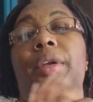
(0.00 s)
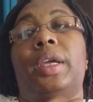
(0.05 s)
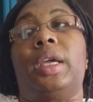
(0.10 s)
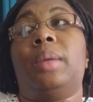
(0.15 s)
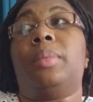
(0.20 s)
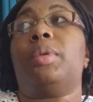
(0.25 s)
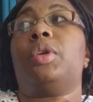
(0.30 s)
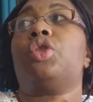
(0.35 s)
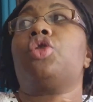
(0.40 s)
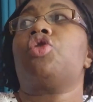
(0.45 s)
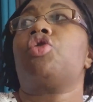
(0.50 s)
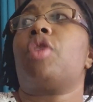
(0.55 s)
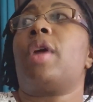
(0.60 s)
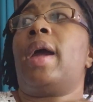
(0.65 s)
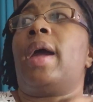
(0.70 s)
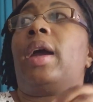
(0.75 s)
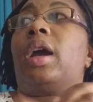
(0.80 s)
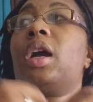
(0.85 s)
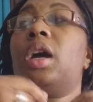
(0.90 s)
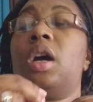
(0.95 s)
keeping
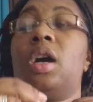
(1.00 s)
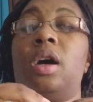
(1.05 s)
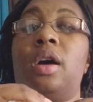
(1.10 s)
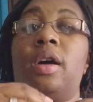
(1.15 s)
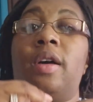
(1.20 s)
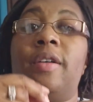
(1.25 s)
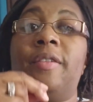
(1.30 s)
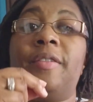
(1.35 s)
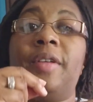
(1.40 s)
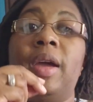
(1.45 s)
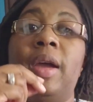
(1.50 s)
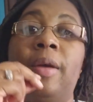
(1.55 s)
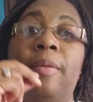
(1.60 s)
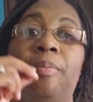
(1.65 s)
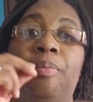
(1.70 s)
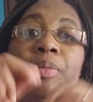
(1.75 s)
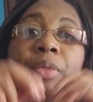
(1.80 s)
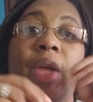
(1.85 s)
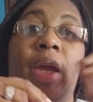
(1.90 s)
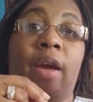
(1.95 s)
track of
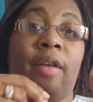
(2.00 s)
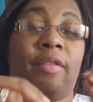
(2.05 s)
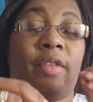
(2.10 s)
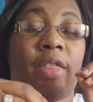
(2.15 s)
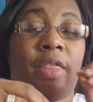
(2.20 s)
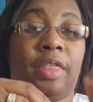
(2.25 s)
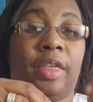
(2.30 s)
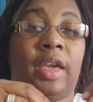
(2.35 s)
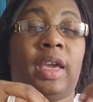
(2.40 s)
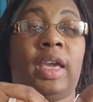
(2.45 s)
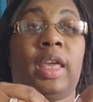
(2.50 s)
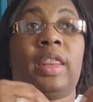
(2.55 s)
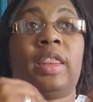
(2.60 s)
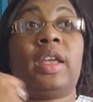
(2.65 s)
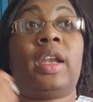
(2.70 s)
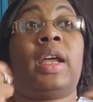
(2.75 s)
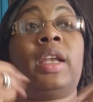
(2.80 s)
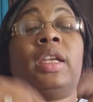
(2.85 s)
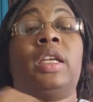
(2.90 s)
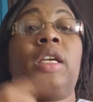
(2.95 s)
everything
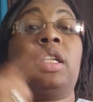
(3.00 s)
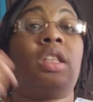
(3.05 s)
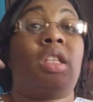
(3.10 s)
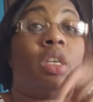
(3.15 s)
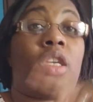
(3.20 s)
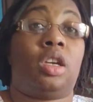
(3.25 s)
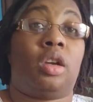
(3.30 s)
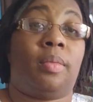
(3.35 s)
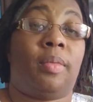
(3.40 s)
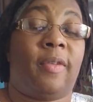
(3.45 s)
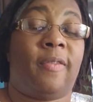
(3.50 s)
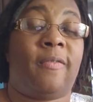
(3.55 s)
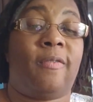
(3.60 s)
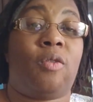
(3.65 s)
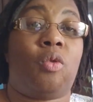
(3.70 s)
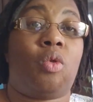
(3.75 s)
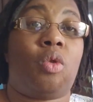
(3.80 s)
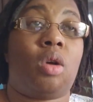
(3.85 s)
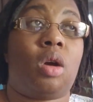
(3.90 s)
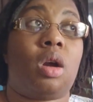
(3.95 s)
than I did the year
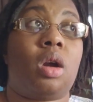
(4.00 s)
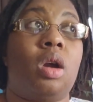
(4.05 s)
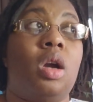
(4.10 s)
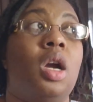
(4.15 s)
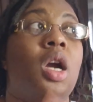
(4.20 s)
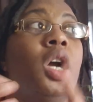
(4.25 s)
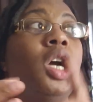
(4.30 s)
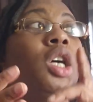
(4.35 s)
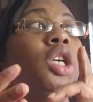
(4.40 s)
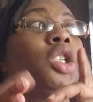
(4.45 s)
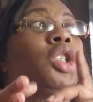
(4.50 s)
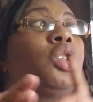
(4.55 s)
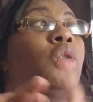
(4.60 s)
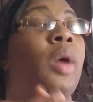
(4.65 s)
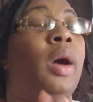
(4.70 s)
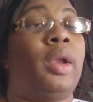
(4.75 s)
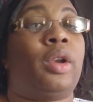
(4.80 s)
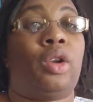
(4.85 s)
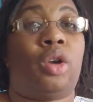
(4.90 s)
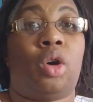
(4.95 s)
before. So
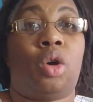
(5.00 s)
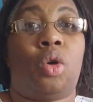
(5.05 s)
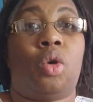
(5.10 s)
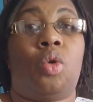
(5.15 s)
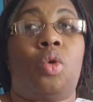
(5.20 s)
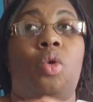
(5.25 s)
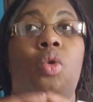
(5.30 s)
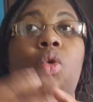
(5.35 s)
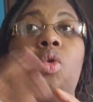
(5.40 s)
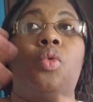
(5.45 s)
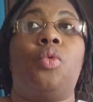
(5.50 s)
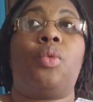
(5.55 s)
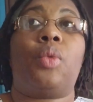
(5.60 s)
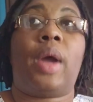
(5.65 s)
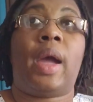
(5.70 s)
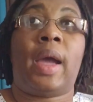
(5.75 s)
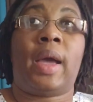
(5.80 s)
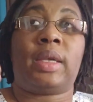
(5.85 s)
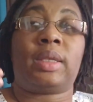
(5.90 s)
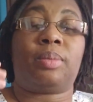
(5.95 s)
I know,
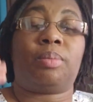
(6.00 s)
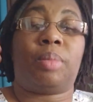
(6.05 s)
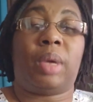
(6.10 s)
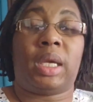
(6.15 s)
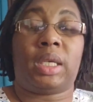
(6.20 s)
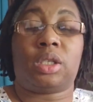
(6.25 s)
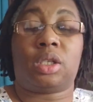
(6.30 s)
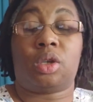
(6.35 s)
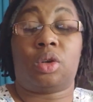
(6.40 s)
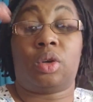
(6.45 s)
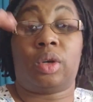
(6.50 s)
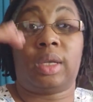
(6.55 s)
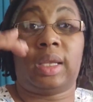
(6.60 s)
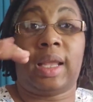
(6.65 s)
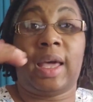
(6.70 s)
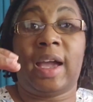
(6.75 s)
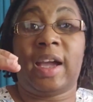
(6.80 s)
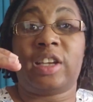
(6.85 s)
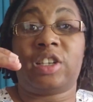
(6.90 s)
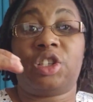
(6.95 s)
based on
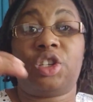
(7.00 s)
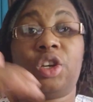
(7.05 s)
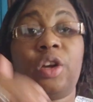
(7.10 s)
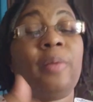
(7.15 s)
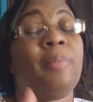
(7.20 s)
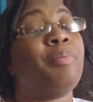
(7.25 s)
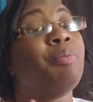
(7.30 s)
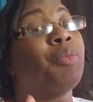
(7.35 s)
last year,